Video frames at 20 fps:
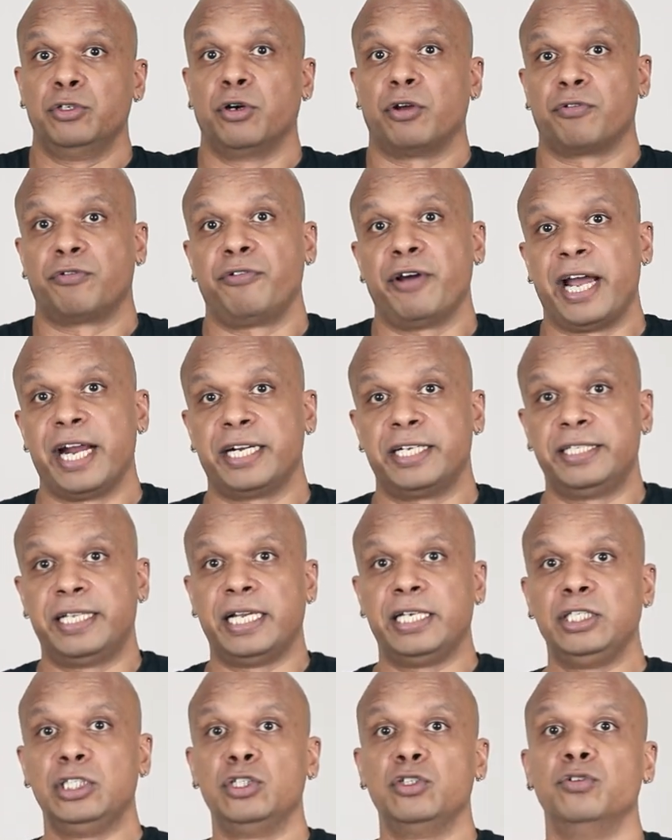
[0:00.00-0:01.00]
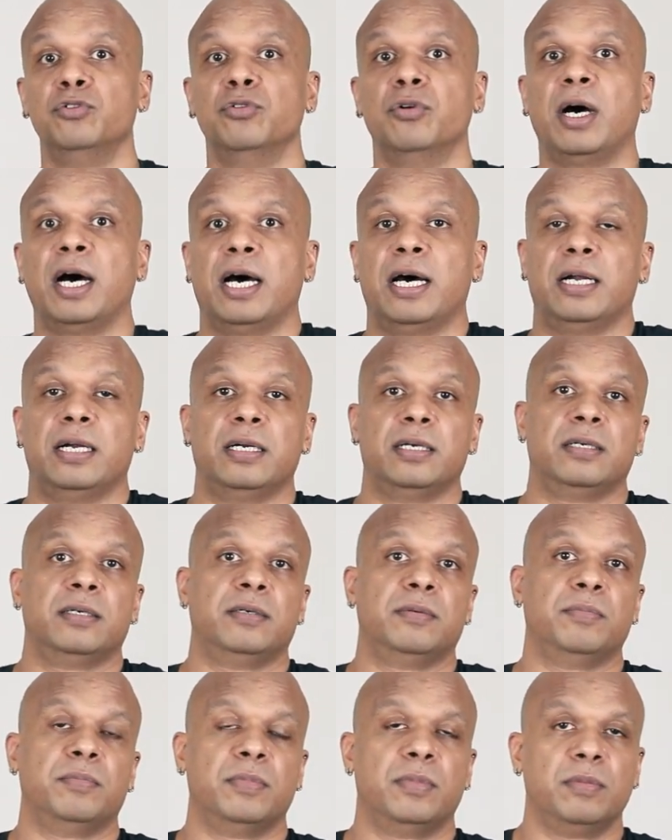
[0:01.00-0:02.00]
you are fat, then you
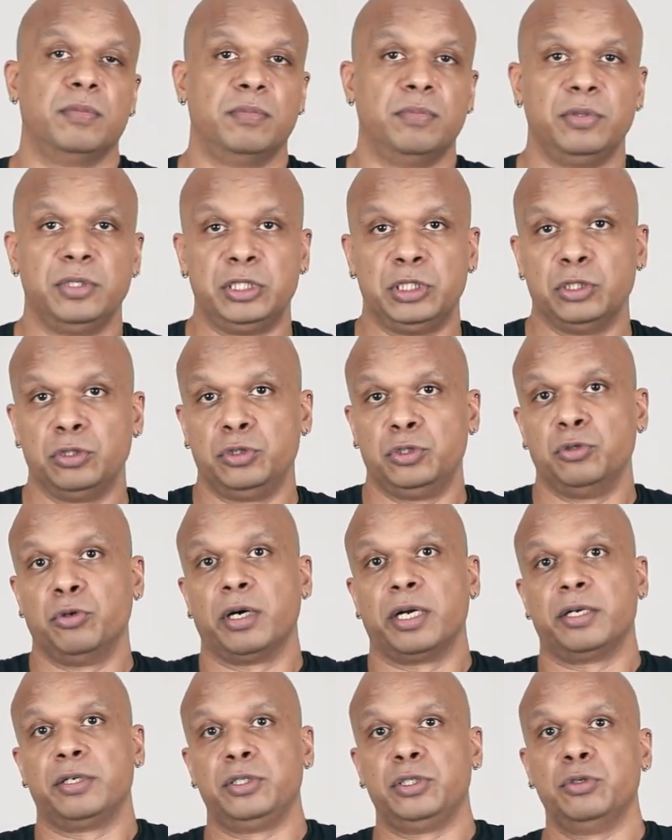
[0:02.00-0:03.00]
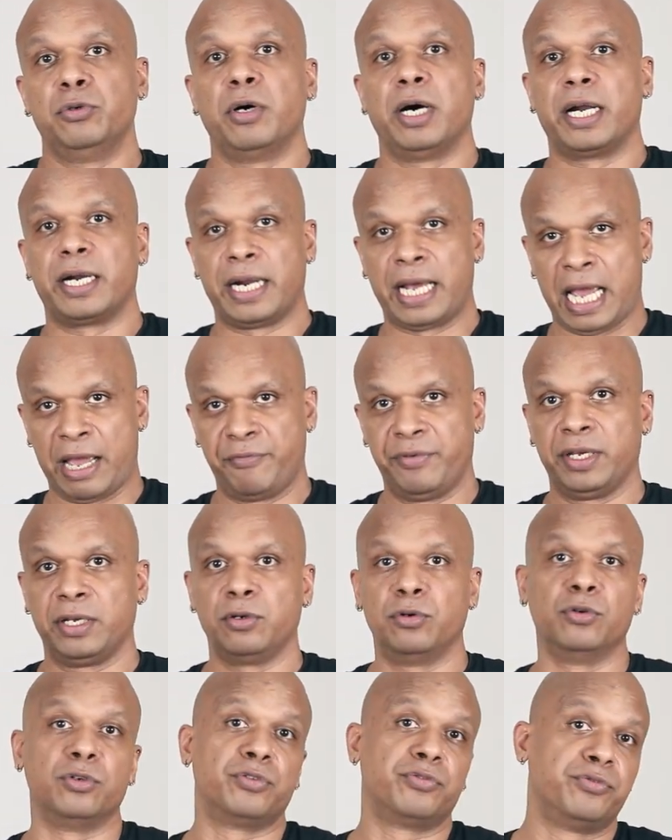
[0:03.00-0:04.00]
are having
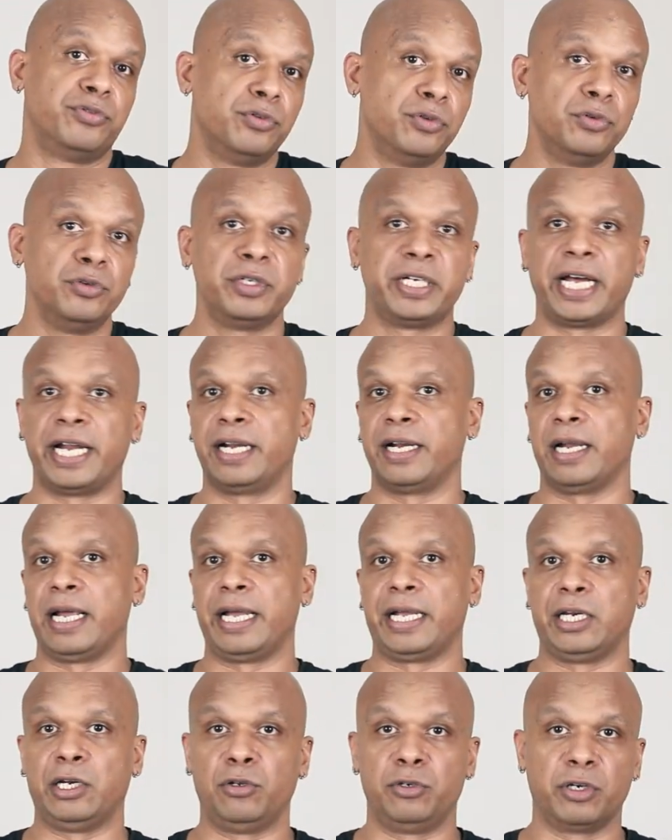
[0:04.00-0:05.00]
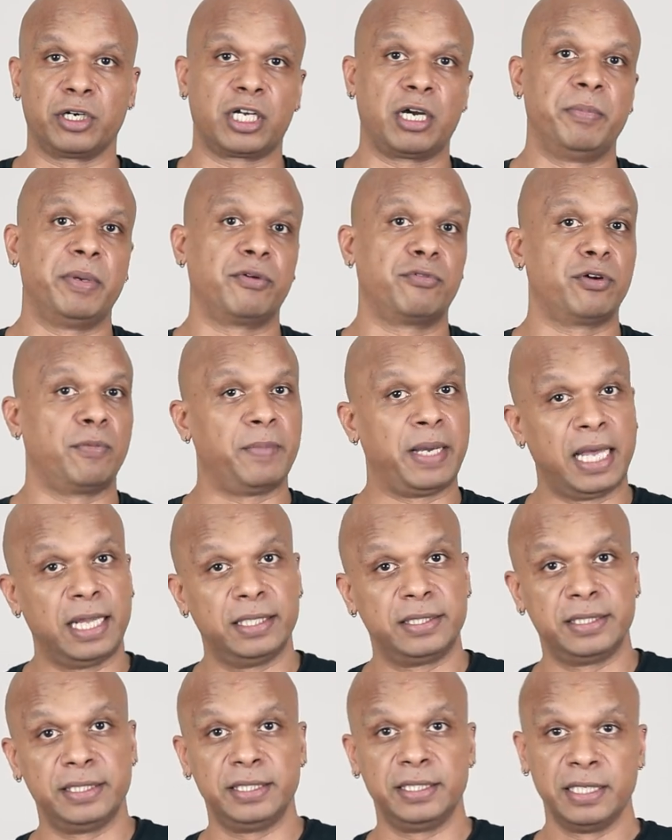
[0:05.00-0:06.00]
good food, and, like, you know, you're coming from
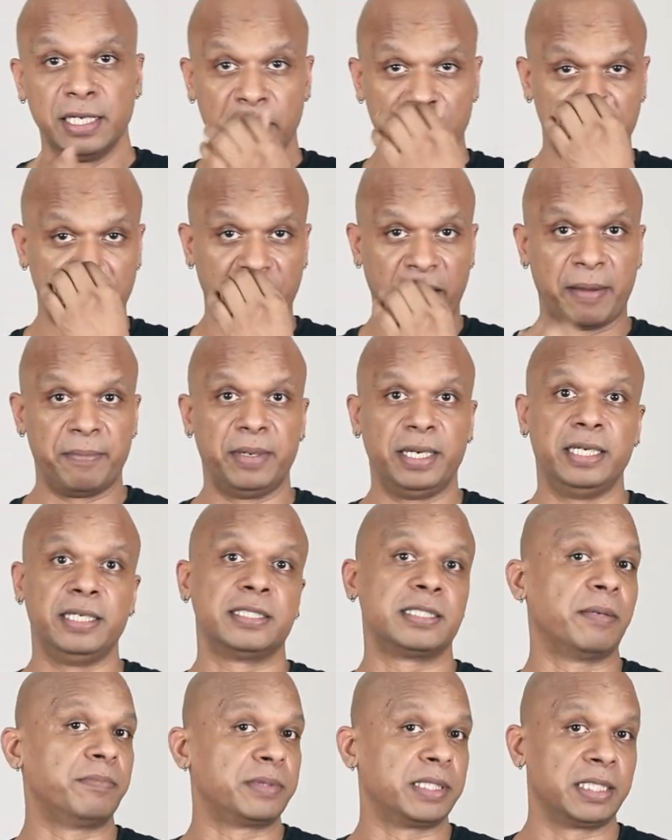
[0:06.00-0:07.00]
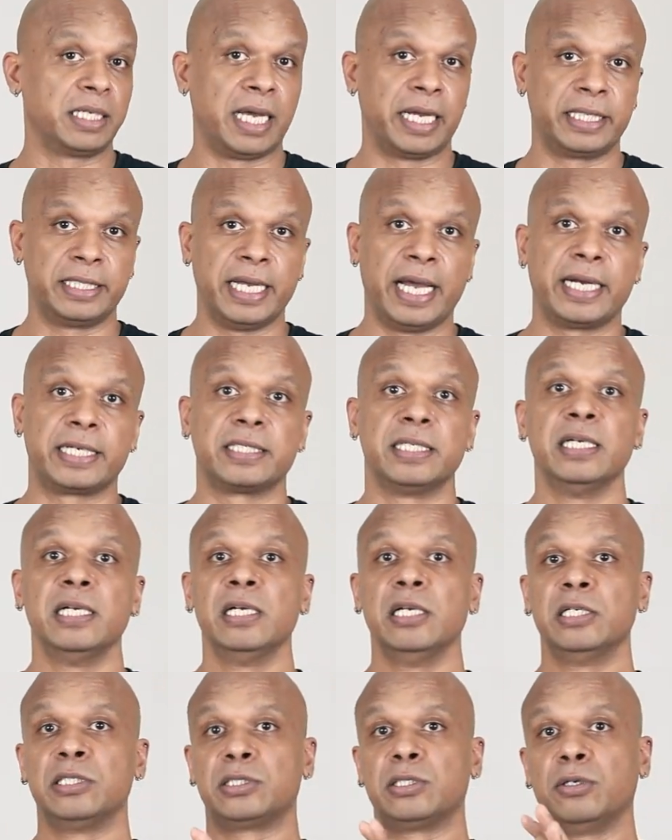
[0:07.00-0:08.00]
healthy family, something like that.
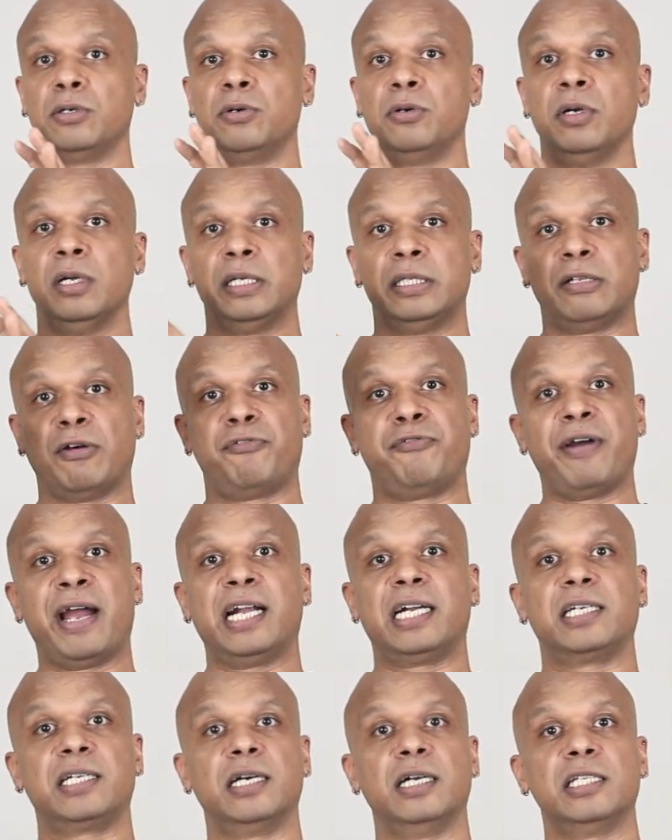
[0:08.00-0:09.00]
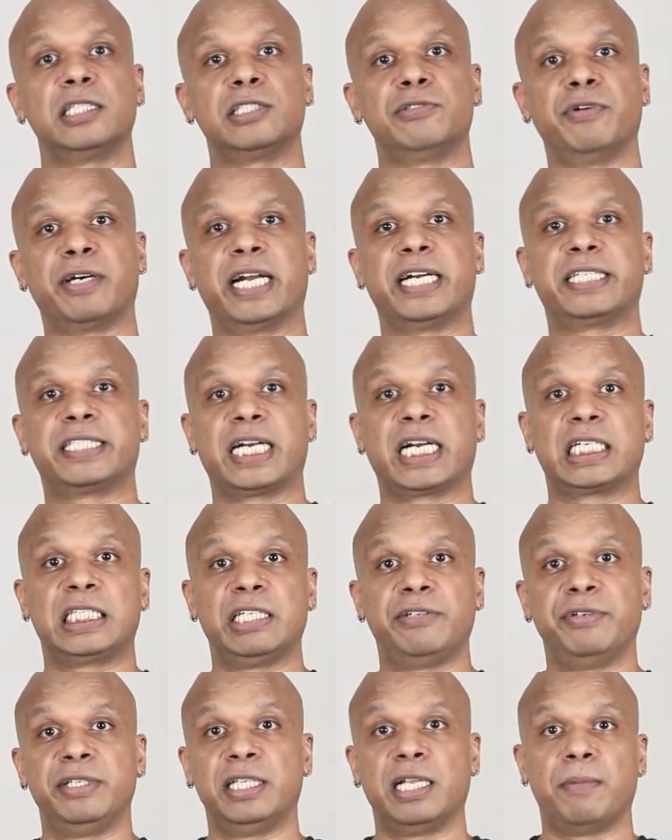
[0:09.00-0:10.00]
So the fat girls were
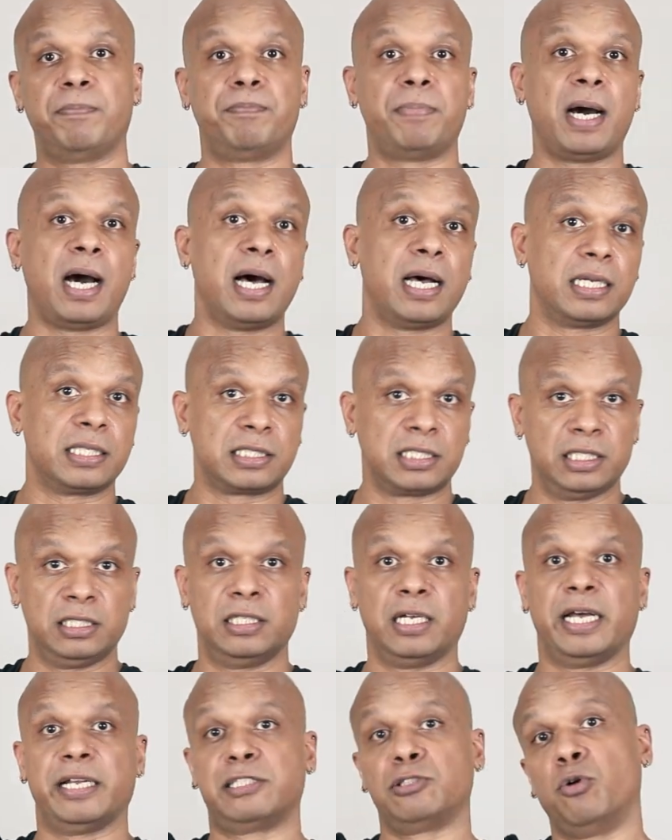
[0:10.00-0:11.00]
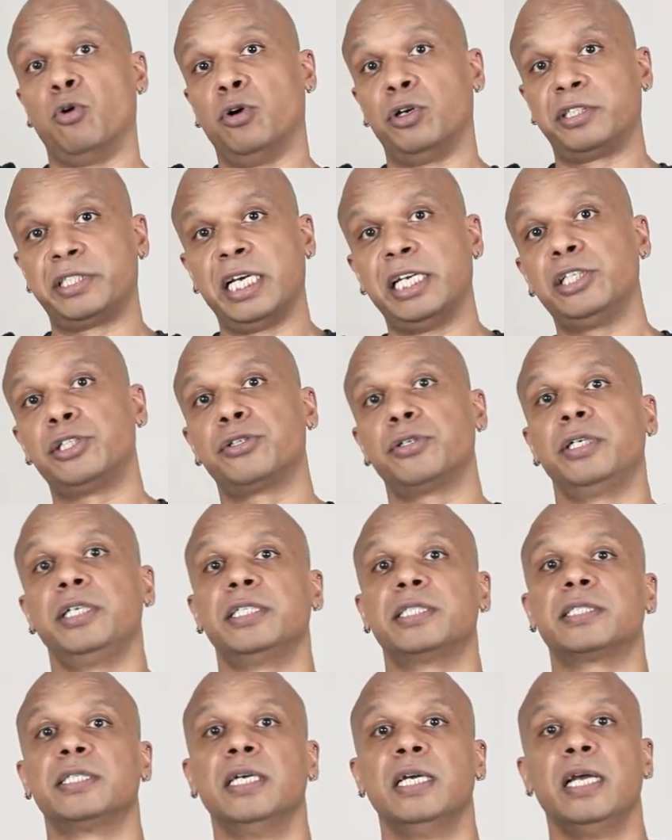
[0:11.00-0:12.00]
attractive in the past, in the old
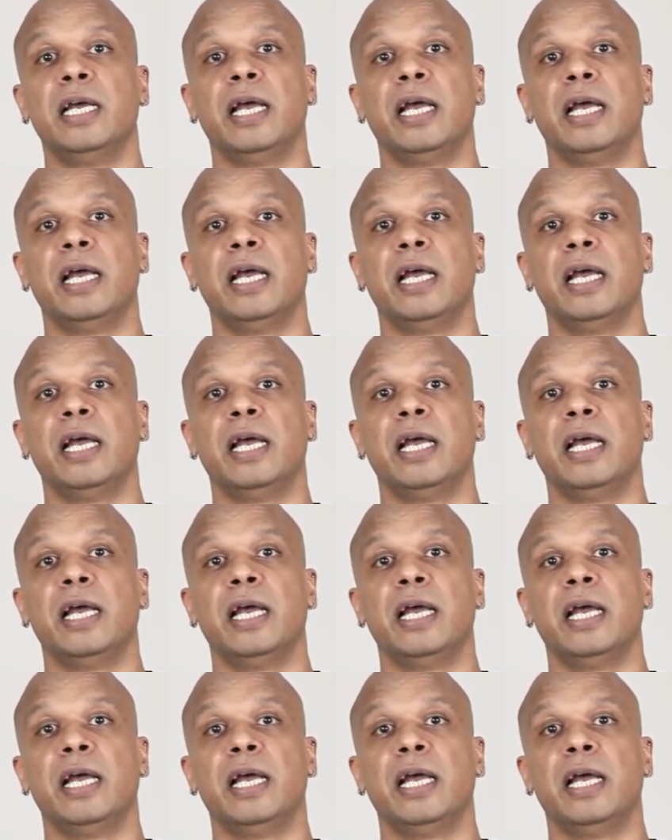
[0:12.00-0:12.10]
centuries,